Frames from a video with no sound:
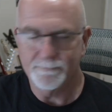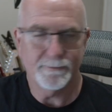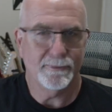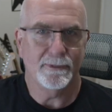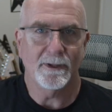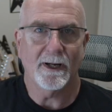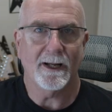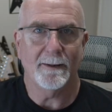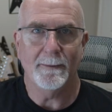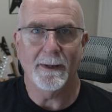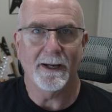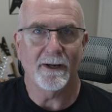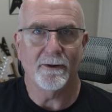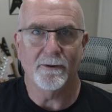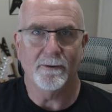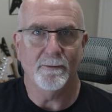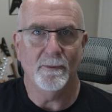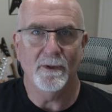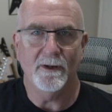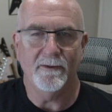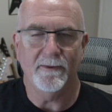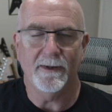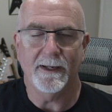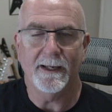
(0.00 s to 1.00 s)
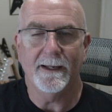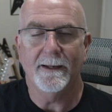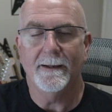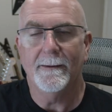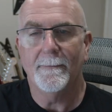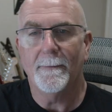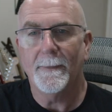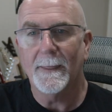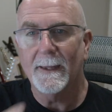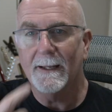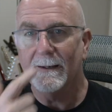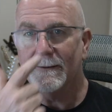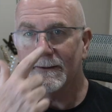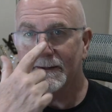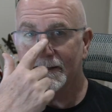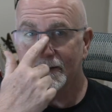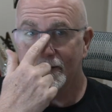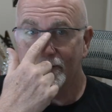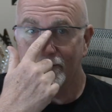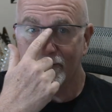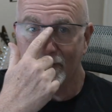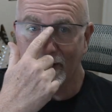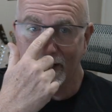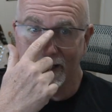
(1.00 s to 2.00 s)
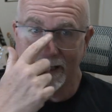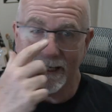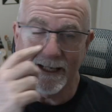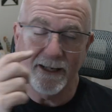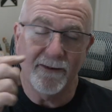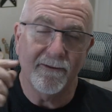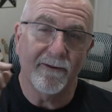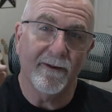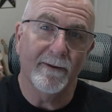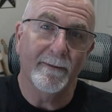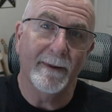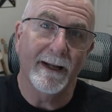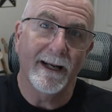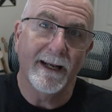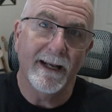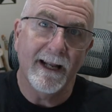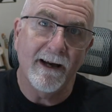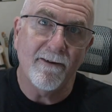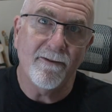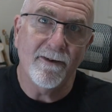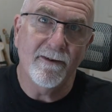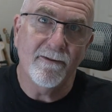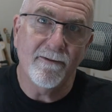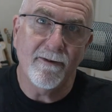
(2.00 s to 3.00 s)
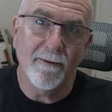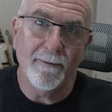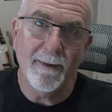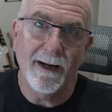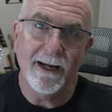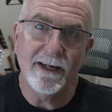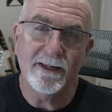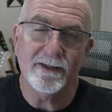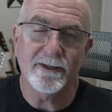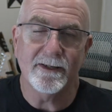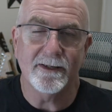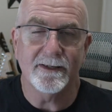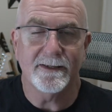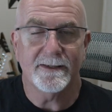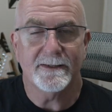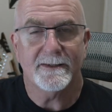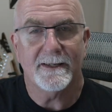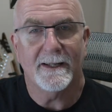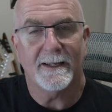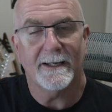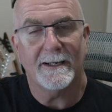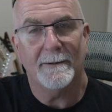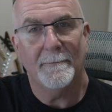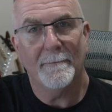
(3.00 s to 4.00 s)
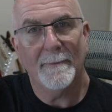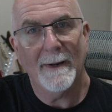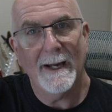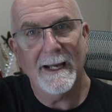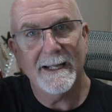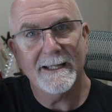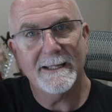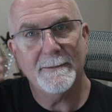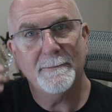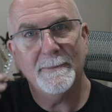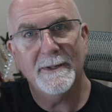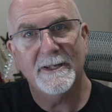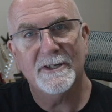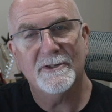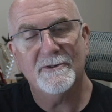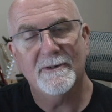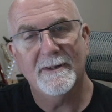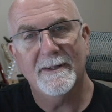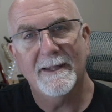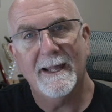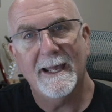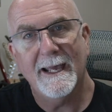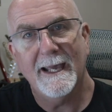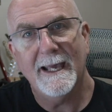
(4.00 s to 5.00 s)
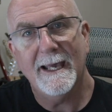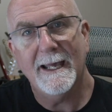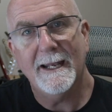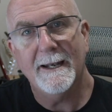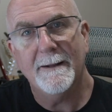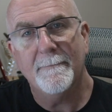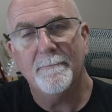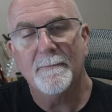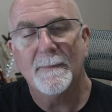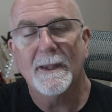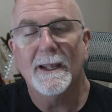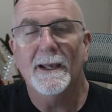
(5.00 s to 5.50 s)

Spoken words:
Not going to make a good movie. You've got to give them enough information so they can paint the picture in their head.